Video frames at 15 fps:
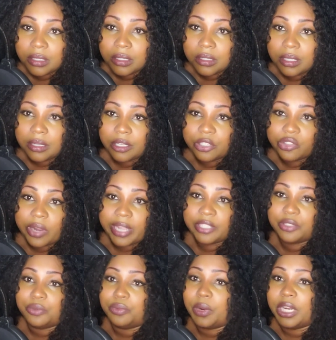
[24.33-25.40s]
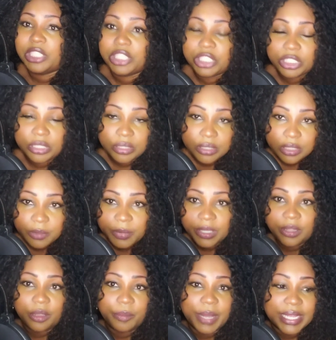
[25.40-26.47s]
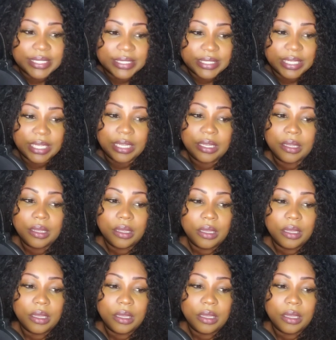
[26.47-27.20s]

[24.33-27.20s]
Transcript: that they're trying to rush to be their bestie,